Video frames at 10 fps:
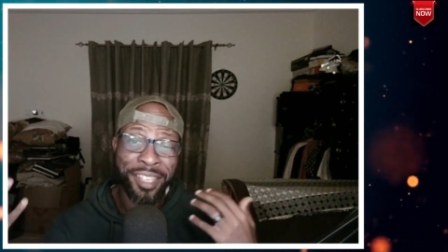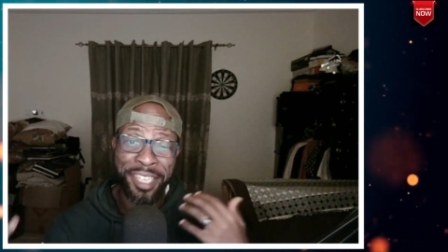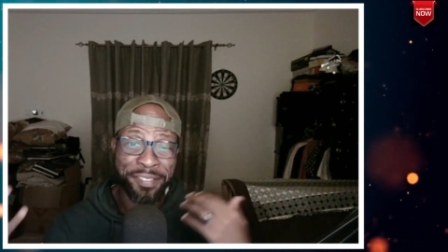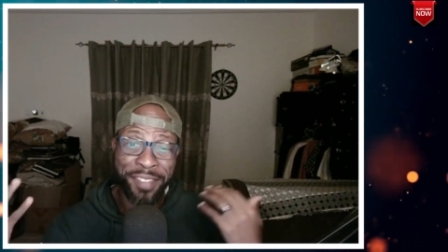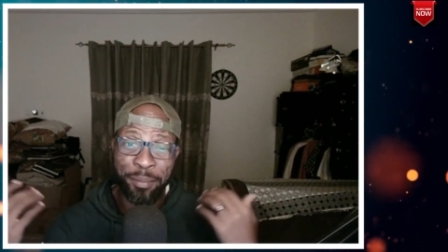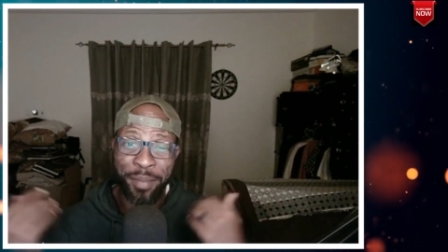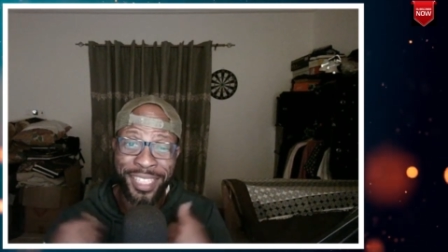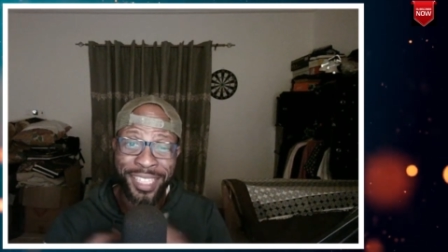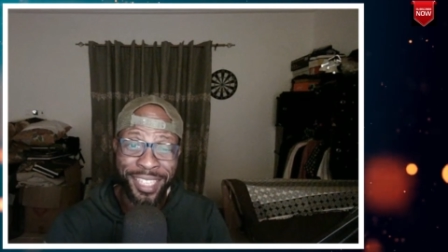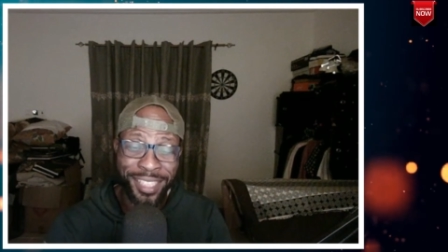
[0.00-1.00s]
if that
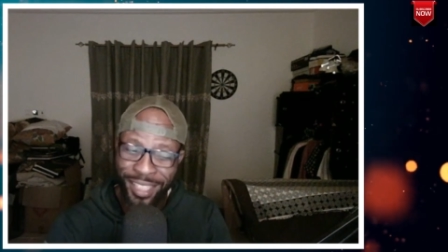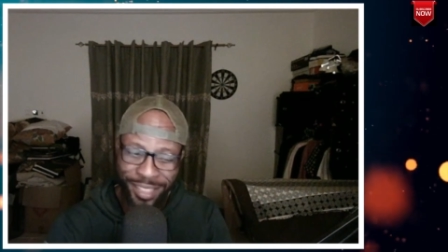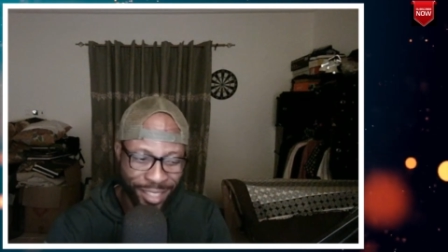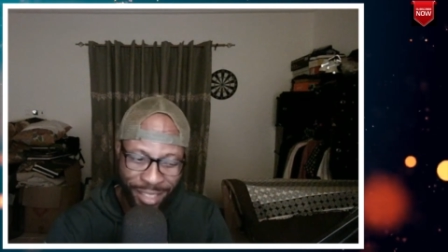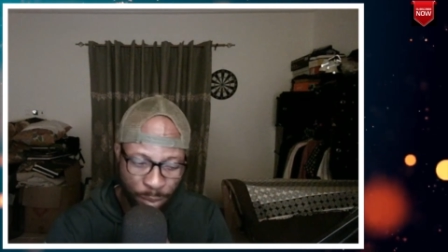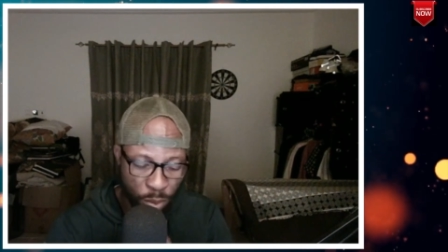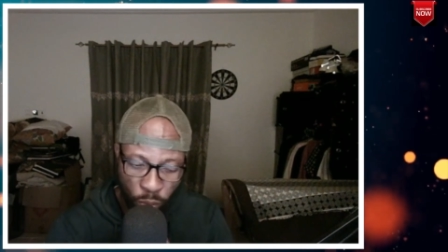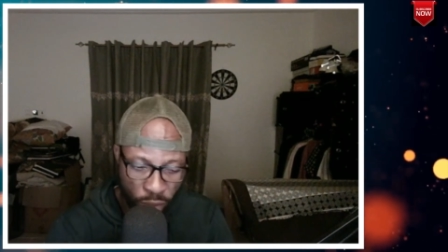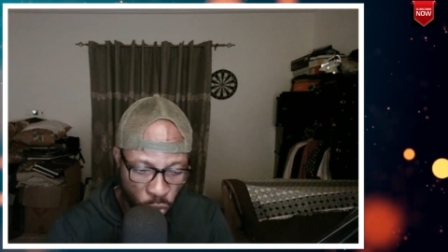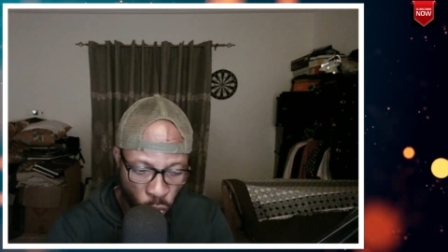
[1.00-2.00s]
makes sense. Yes, uh, I mean
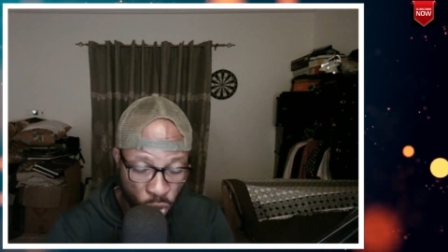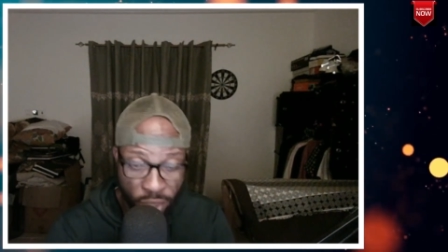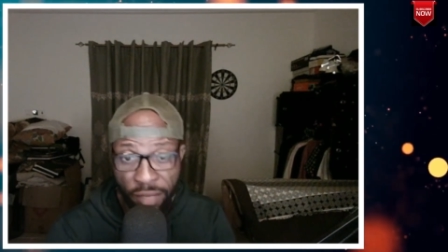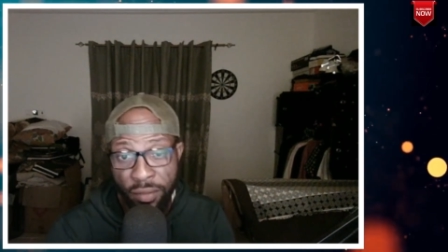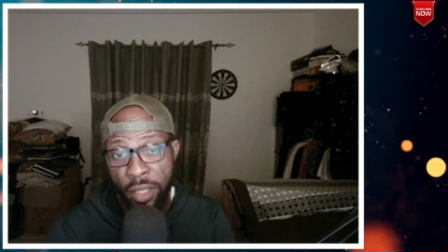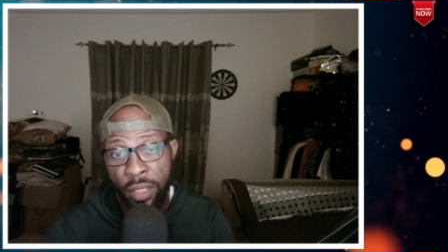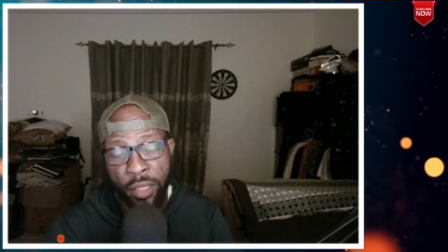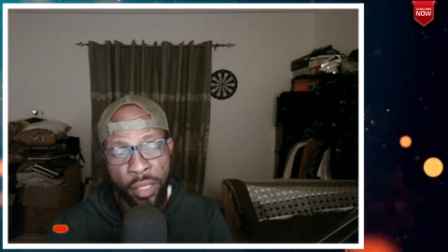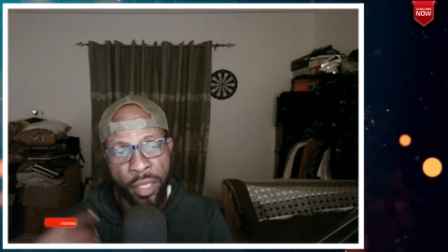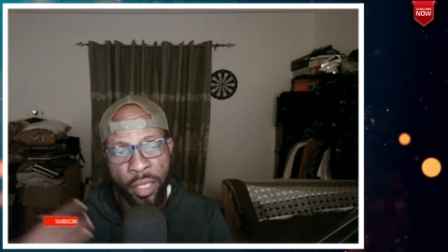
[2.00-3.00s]
with this song, she
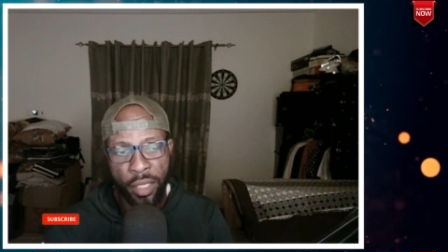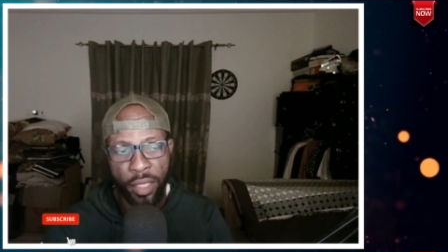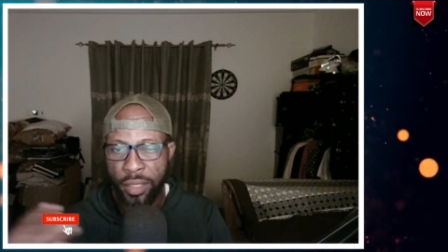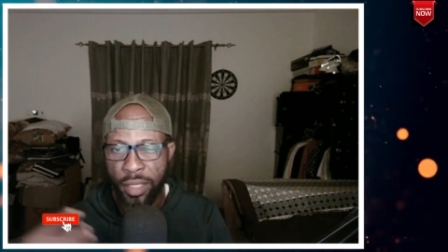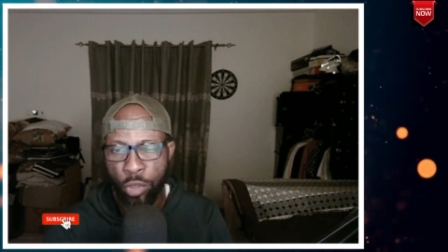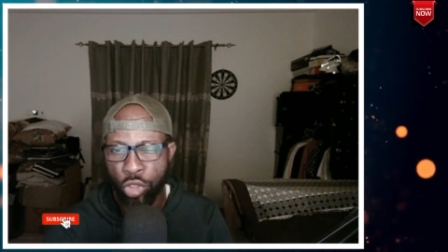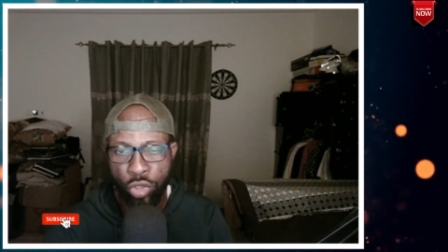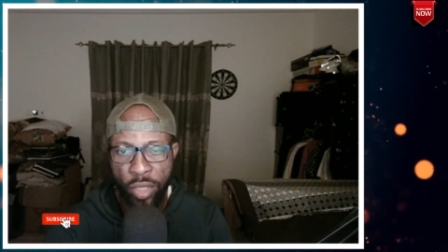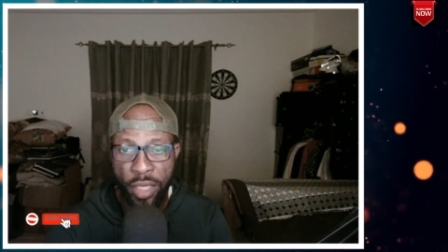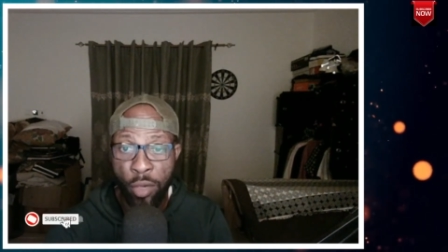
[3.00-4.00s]
definitely uh,
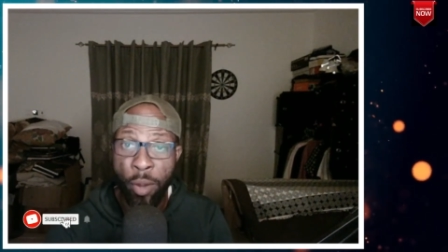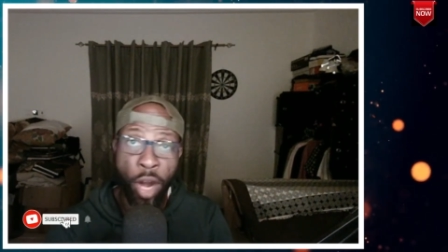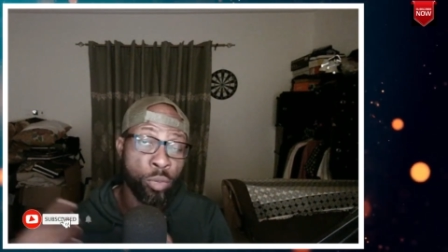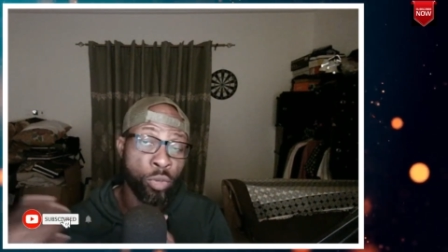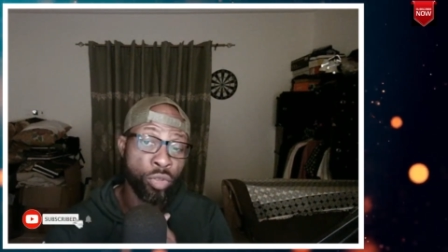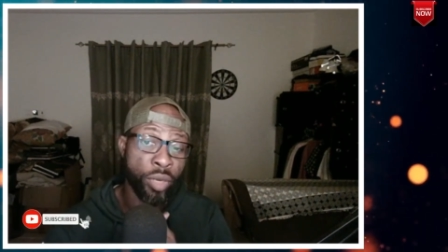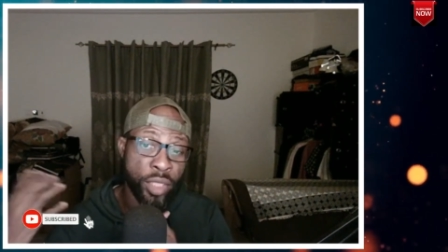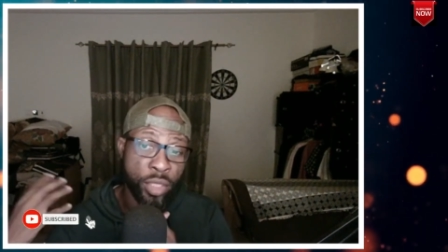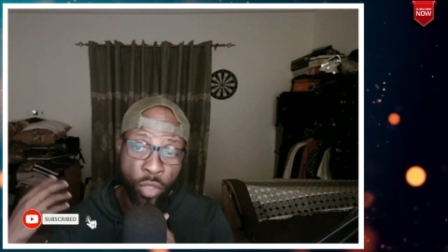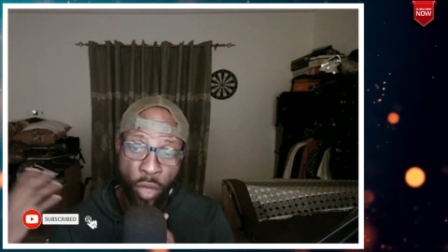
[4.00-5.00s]
demonstrates a remarkable
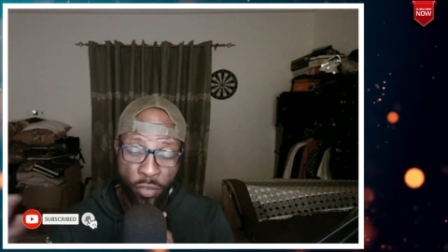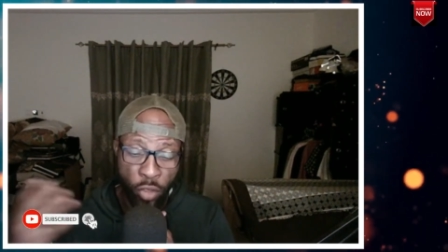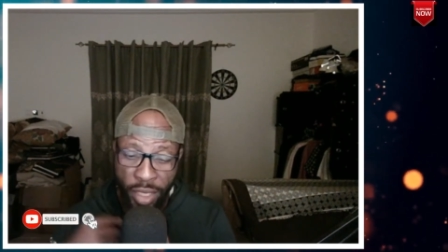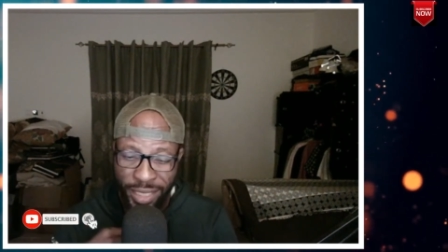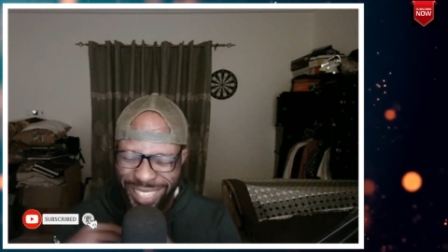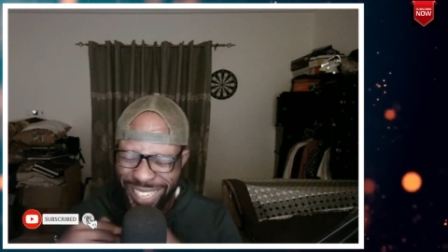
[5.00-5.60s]
range, you know, effortlessly